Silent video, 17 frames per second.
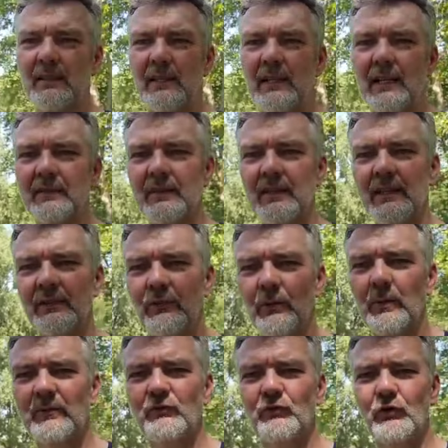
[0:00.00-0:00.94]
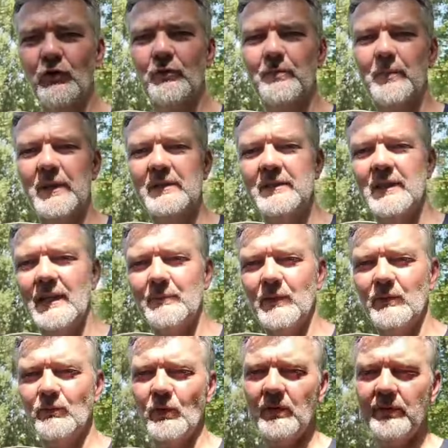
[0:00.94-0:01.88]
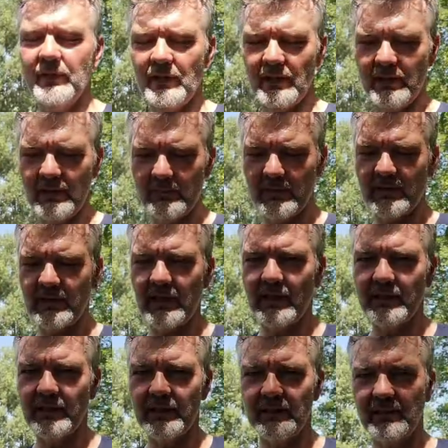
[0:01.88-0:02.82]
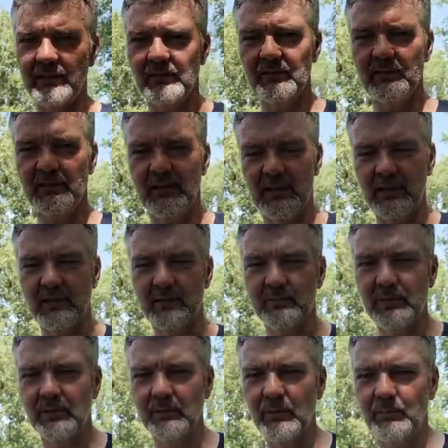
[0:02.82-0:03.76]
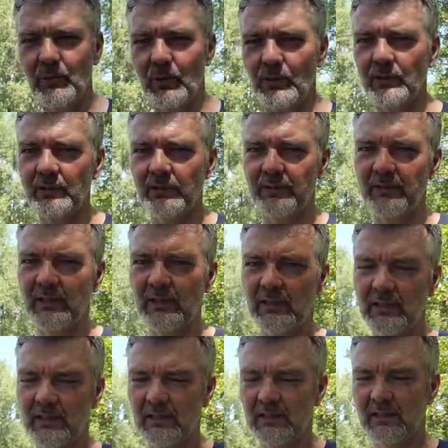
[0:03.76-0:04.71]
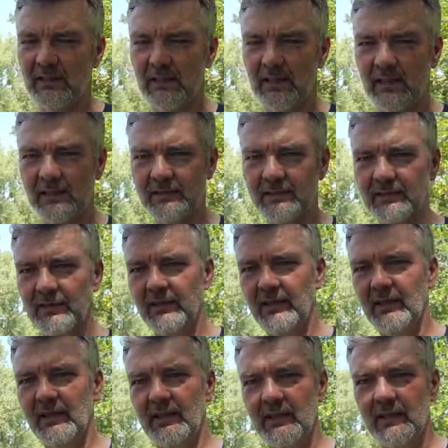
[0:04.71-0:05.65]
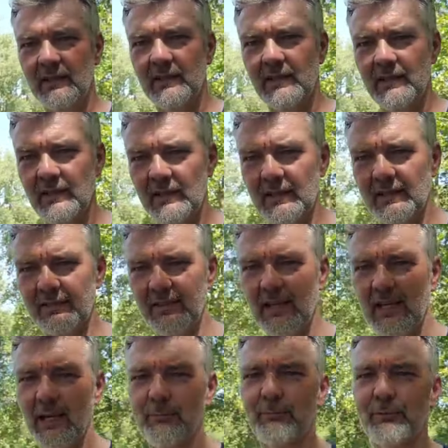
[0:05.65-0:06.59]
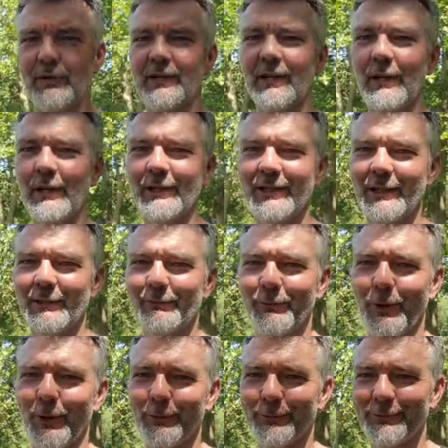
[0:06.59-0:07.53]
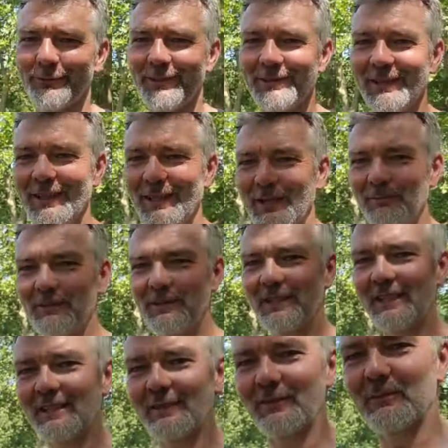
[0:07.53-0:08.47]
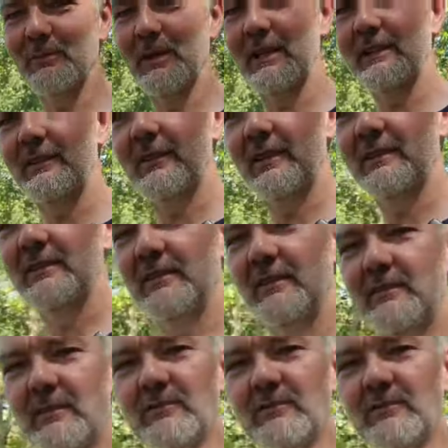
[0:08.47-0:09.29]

Hi there, so we've just been down the river in the kayak, me and my boys, and it's absolutely roasting, but it is amazing. Did you